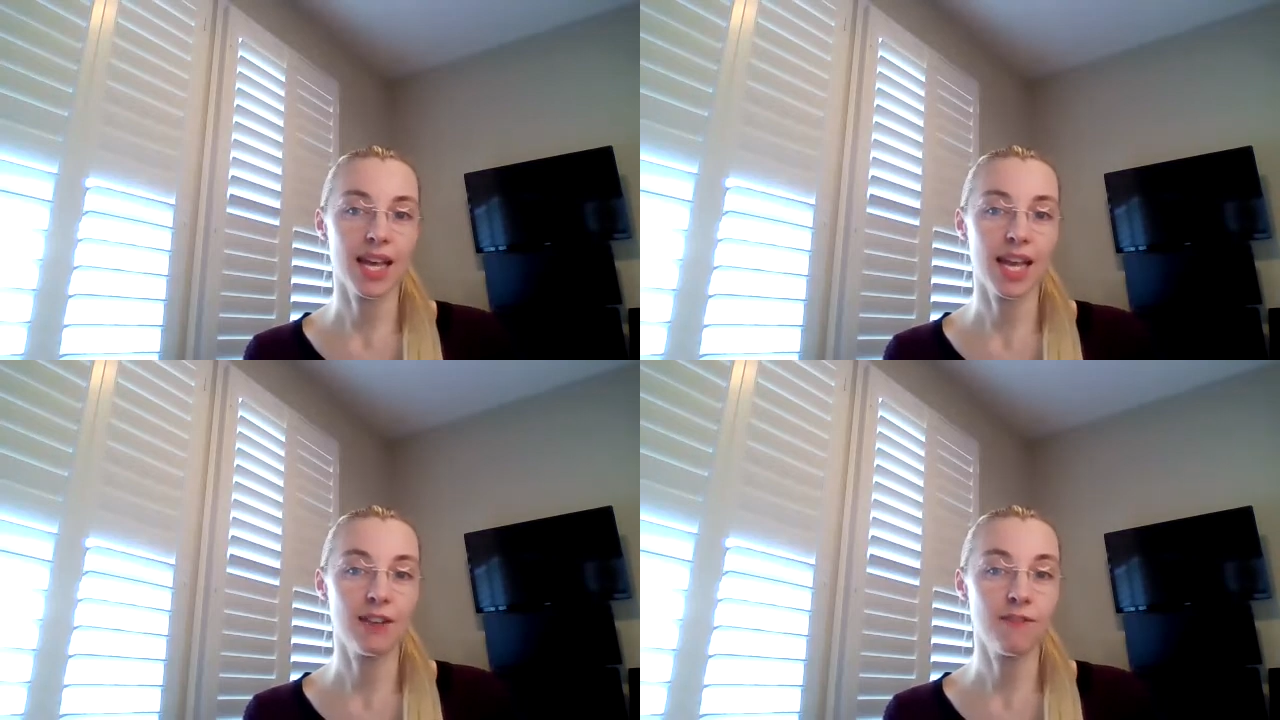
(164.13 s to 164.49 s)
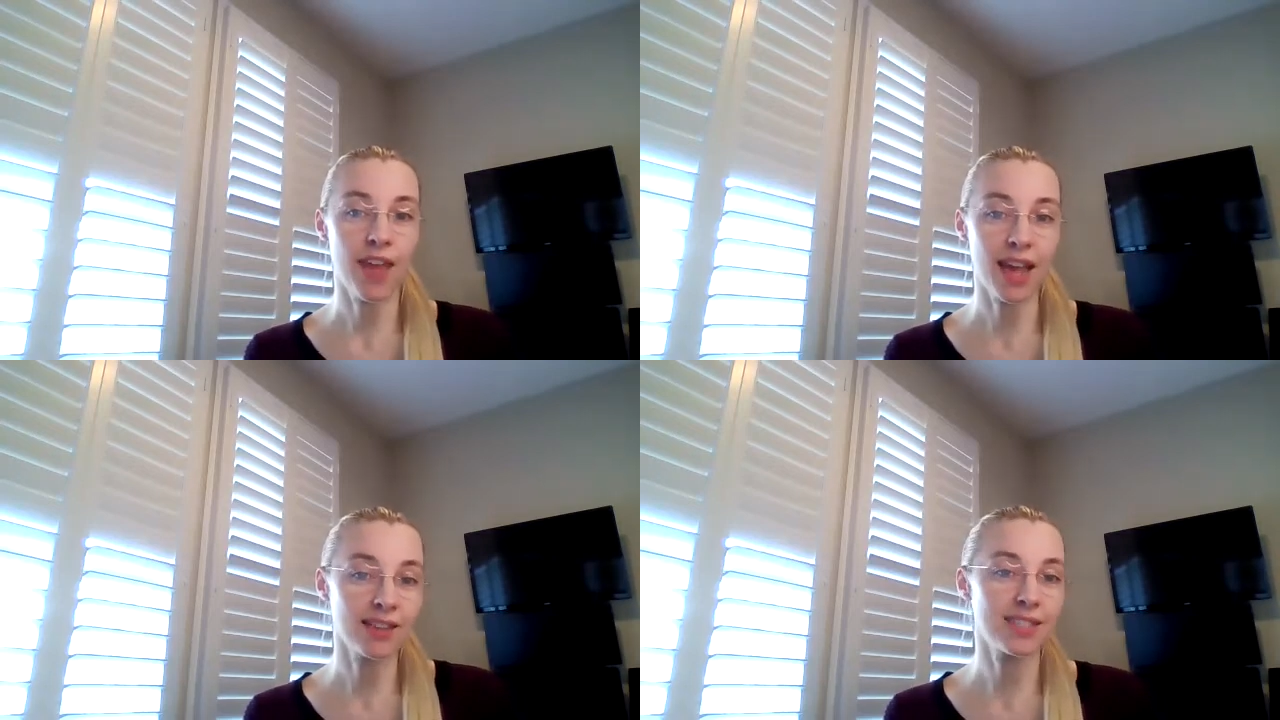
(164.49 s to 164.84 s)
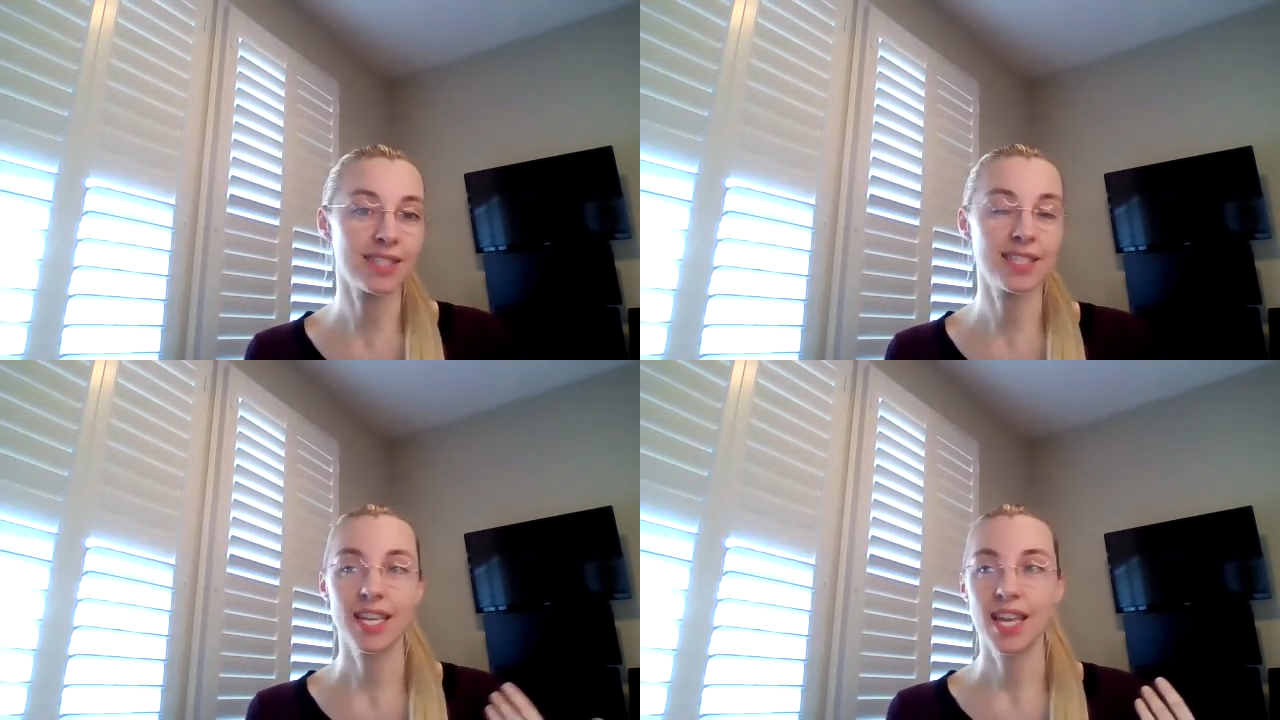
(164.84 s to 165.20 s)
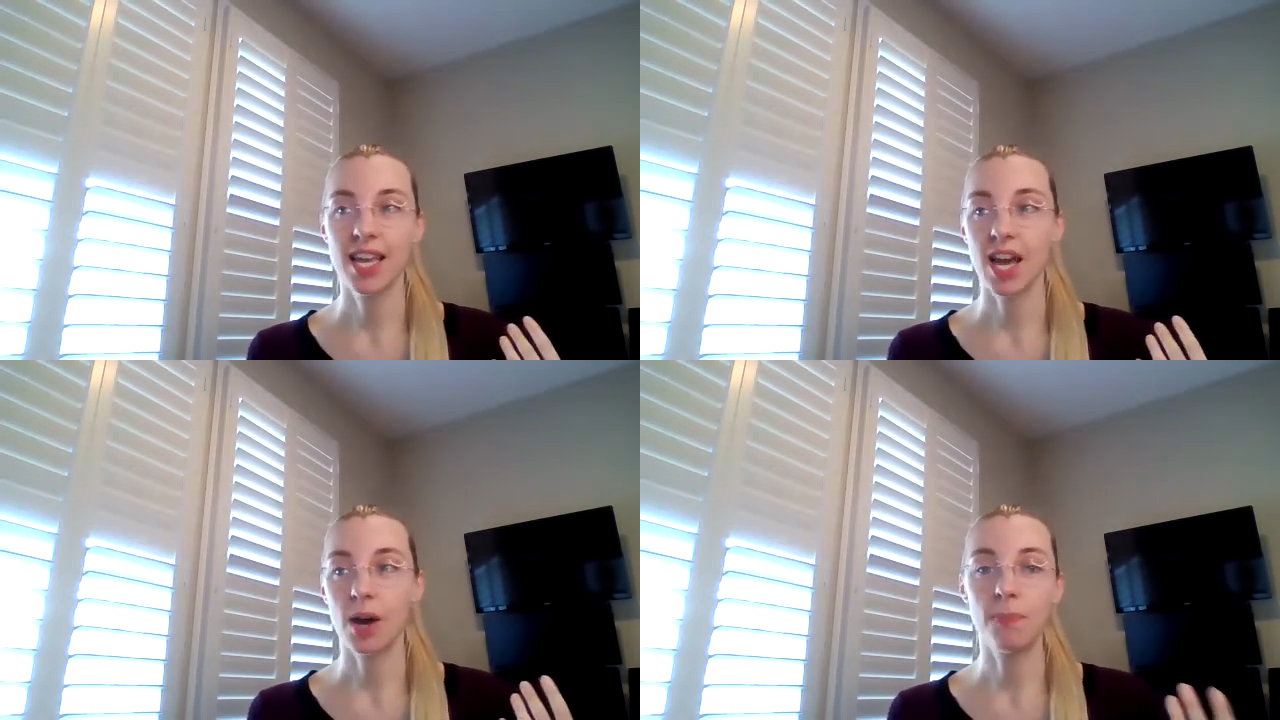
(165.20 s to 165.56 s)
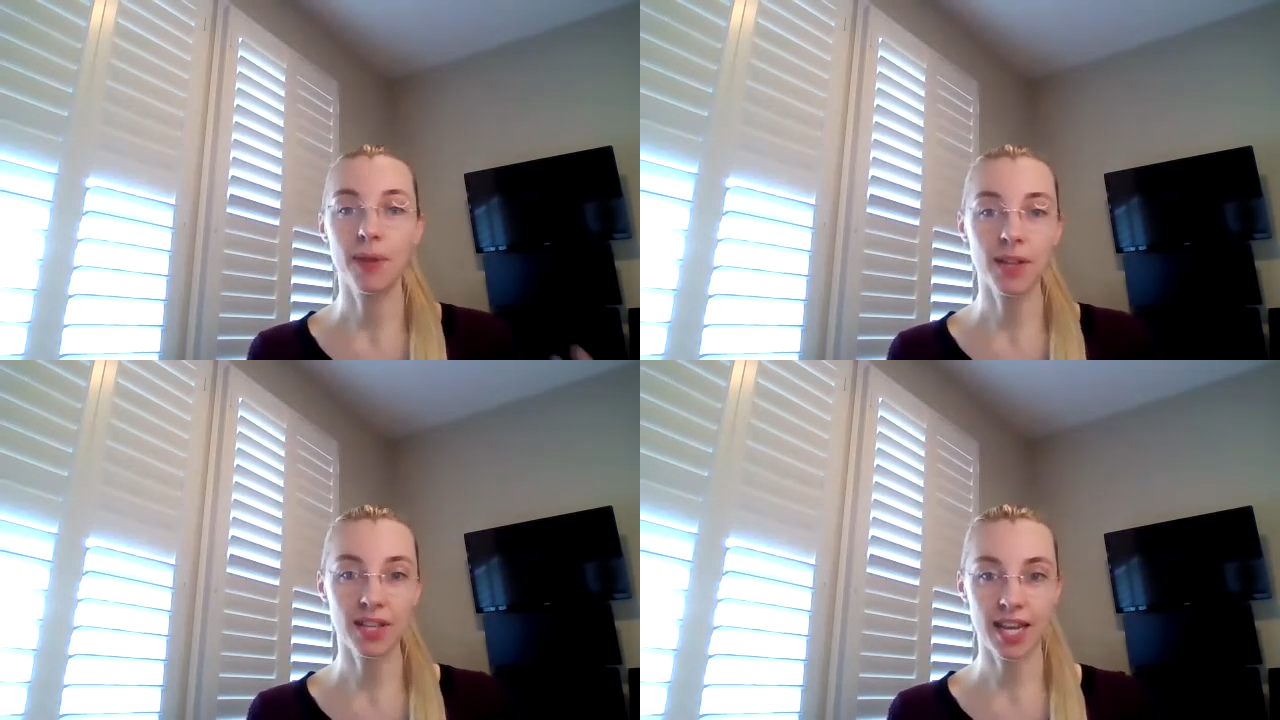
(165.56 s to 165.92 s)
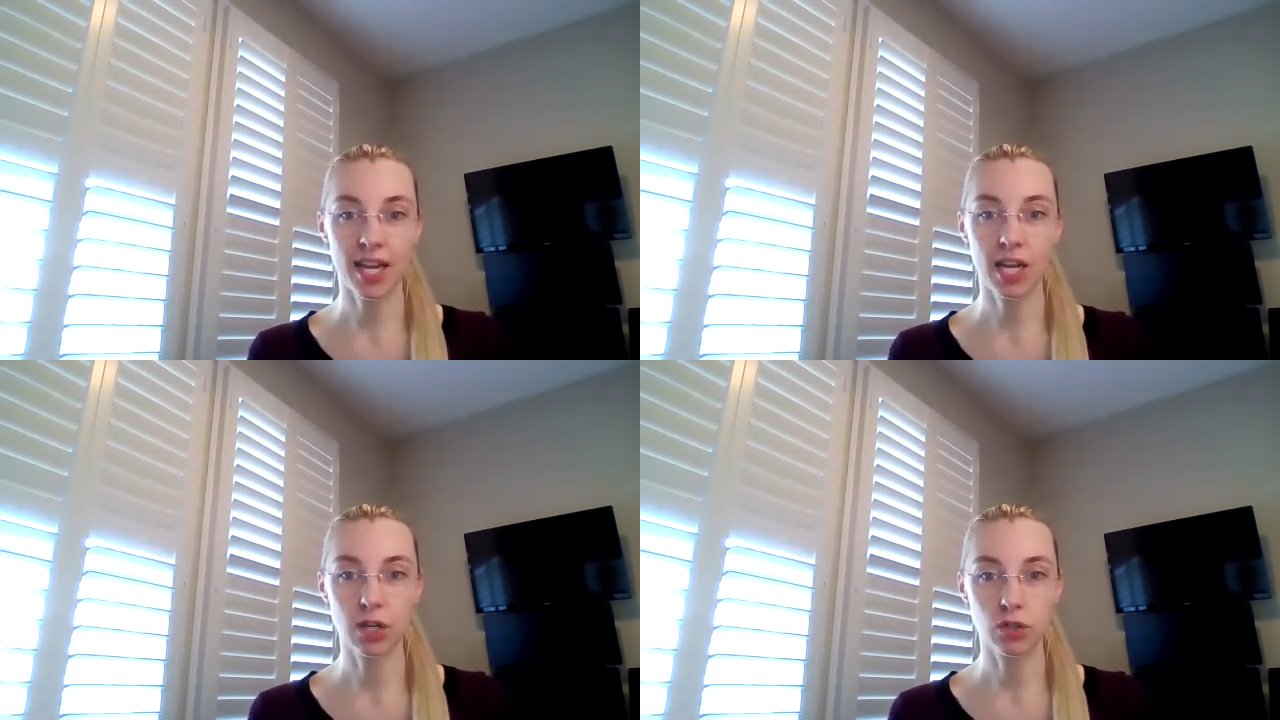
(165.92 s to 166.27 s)
advanced ability
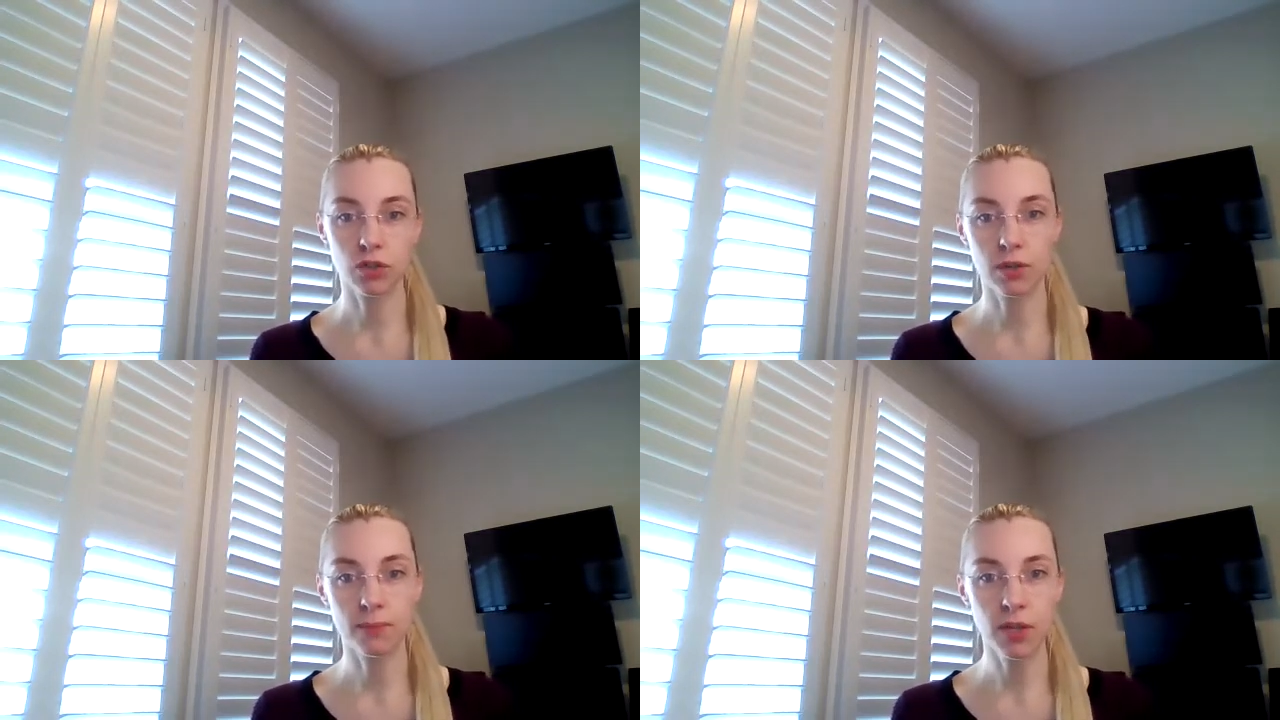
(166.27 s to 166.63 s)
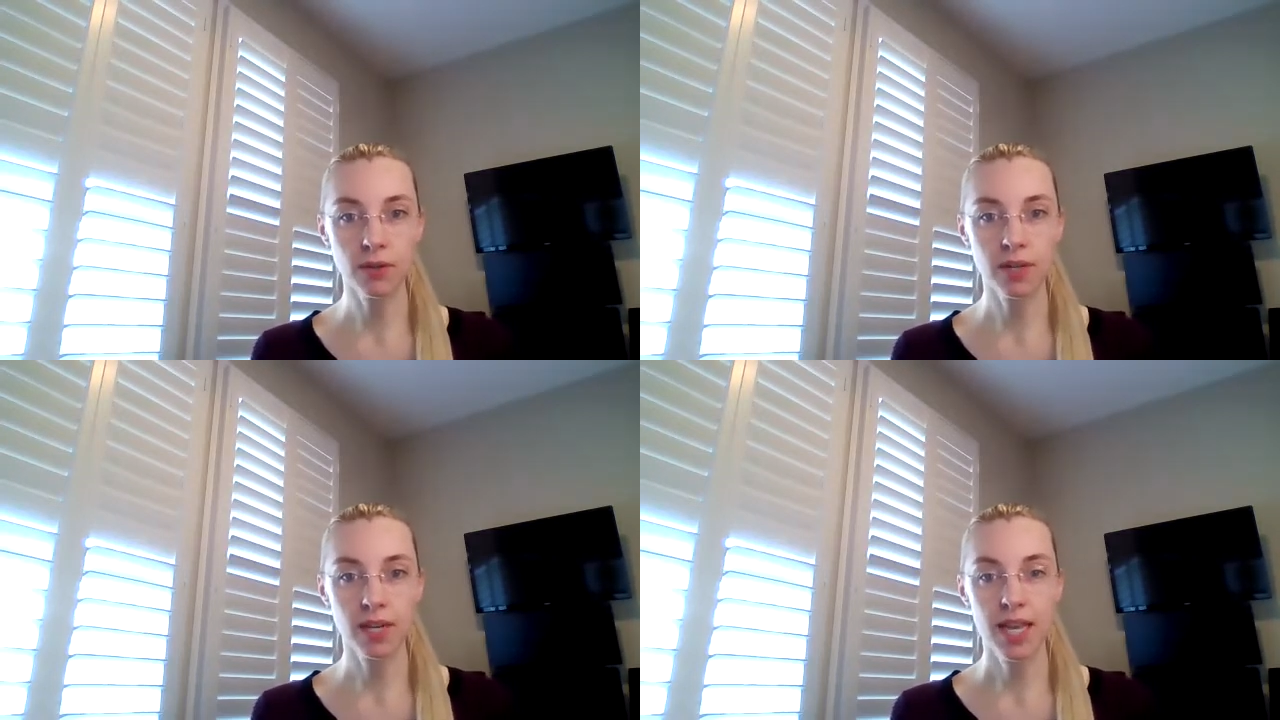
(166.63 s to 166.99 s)
to contribute